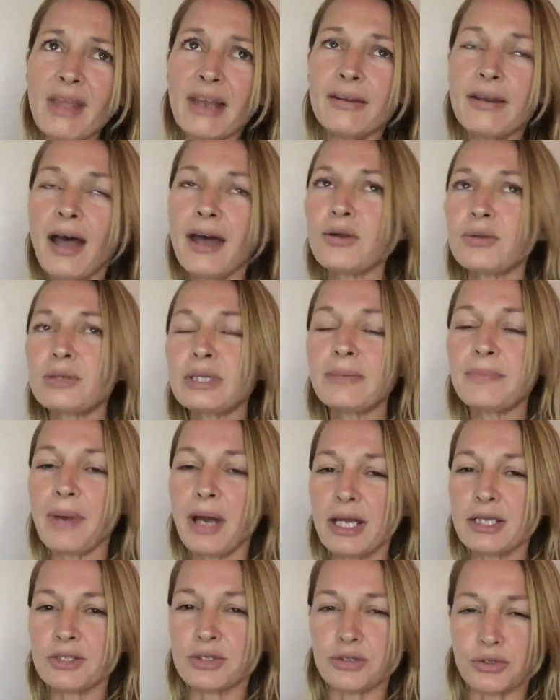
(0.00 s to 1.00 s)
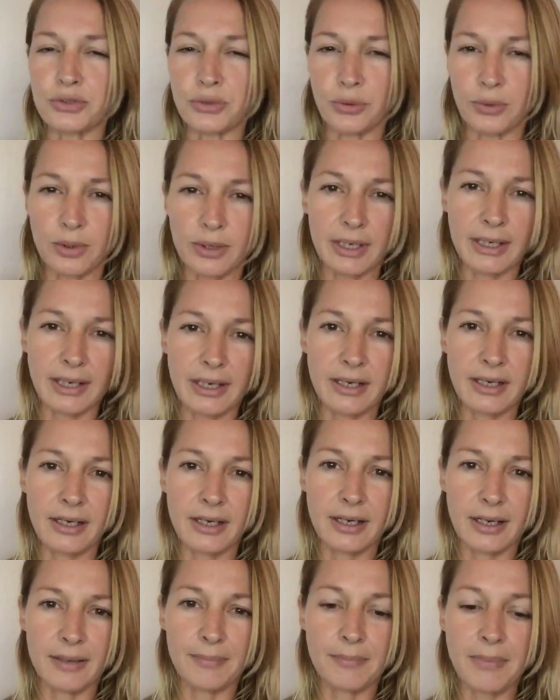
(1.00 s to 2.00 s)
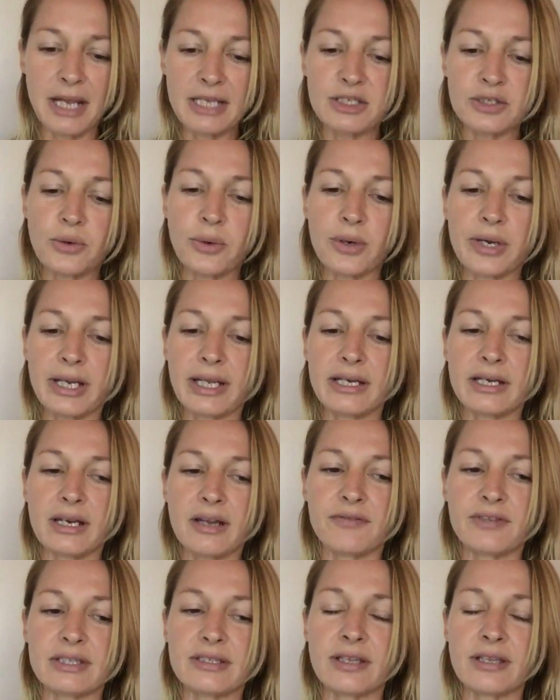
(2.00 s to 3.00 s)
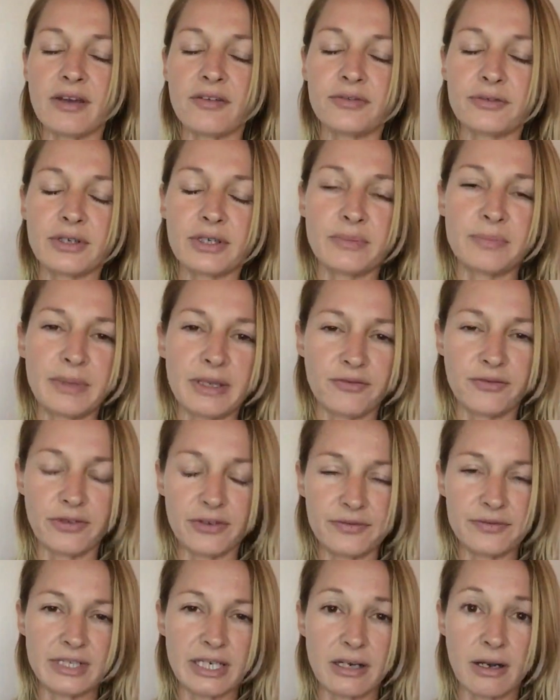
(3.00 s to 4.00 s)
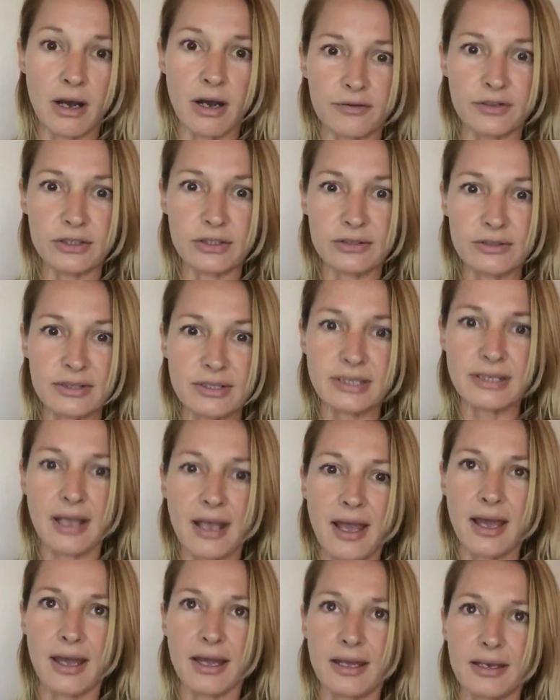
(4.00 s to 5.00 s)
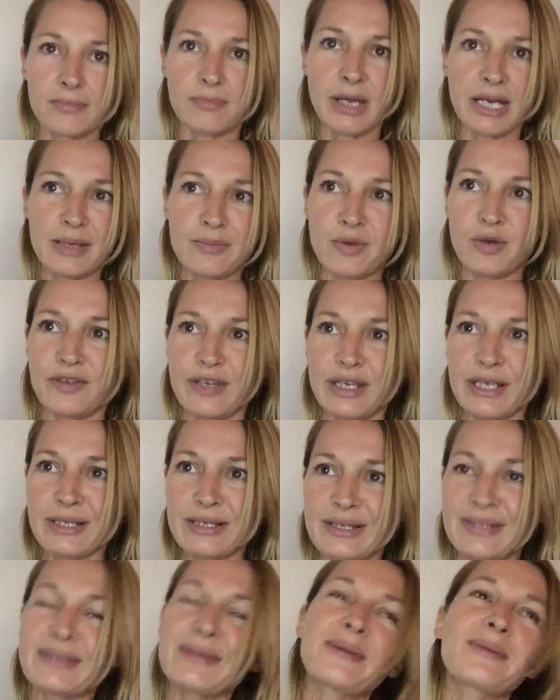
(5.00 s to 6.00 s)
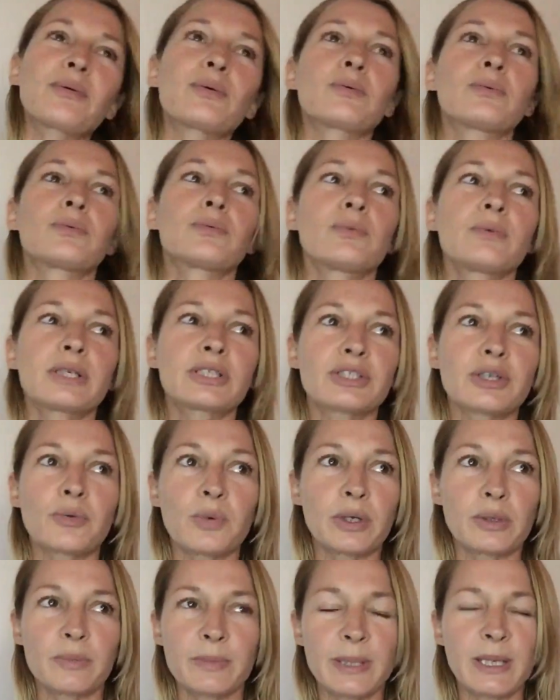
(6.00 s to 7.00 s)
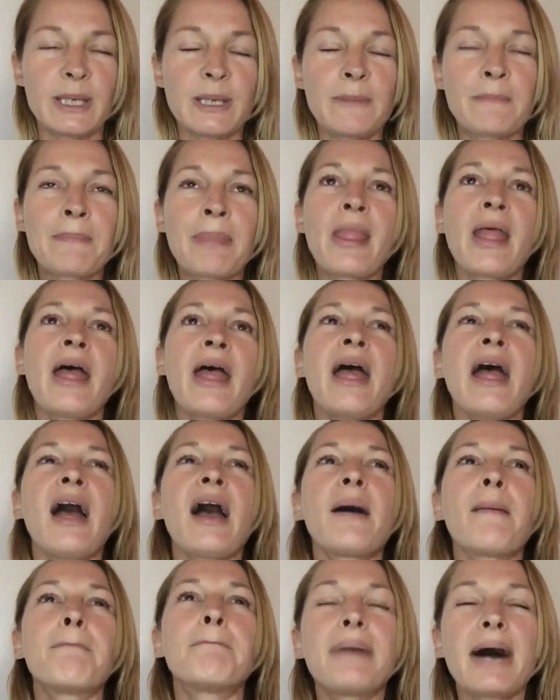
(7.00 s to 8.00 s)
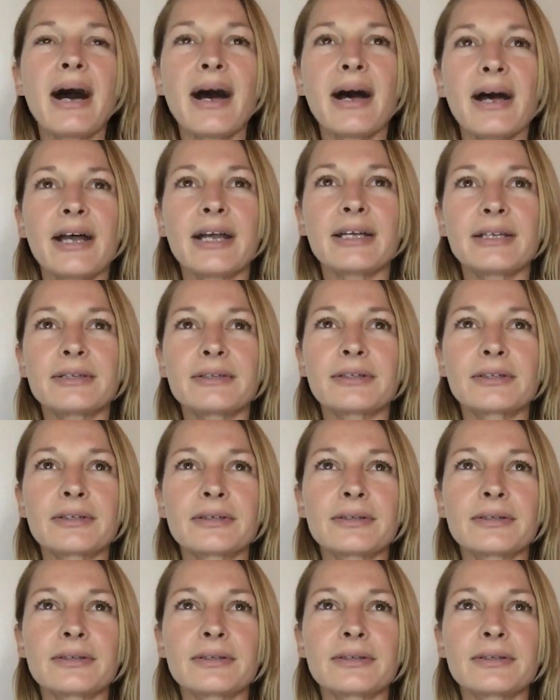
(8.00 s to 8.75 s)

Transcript: not only my story, my story in and of itself could be 50 novels and many movies, which it will be, but